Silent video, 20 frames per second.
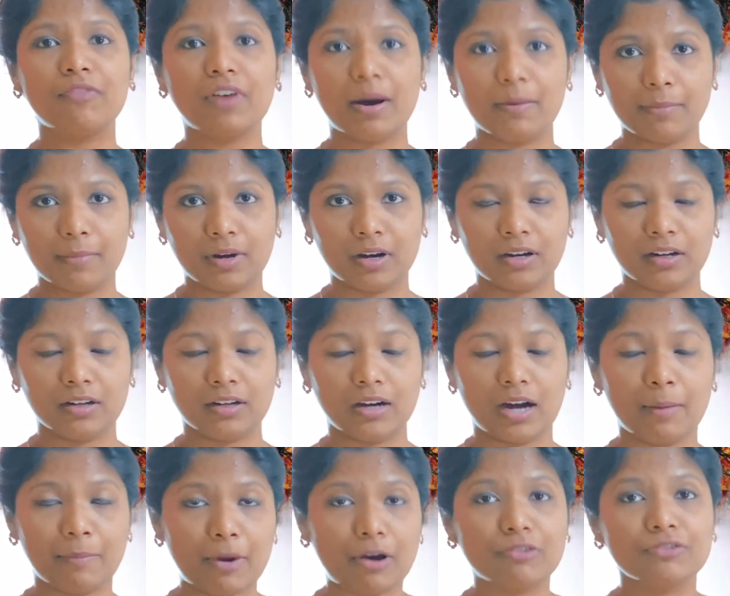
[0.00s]

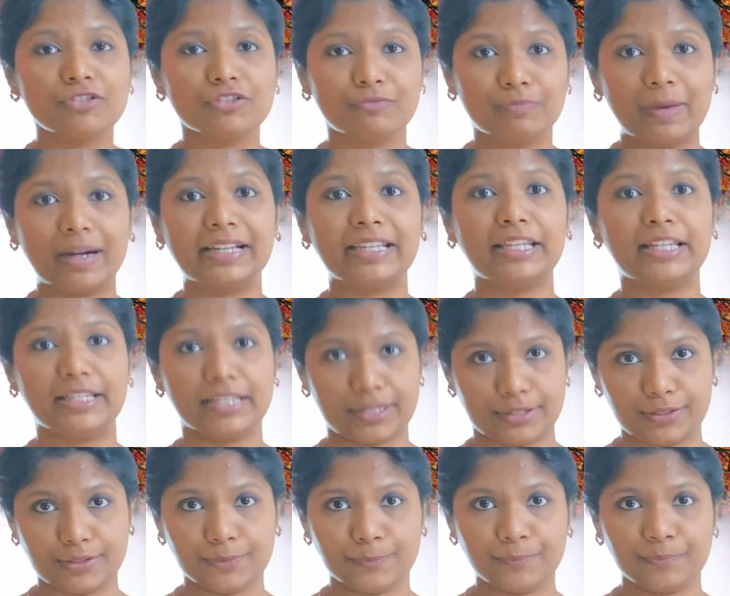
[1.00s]
amount of money in
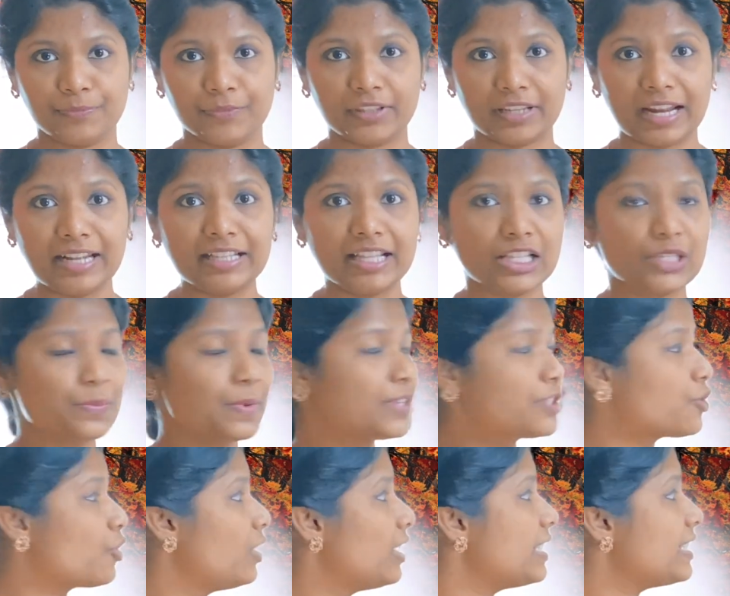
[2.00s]
it, right? That's why it's called as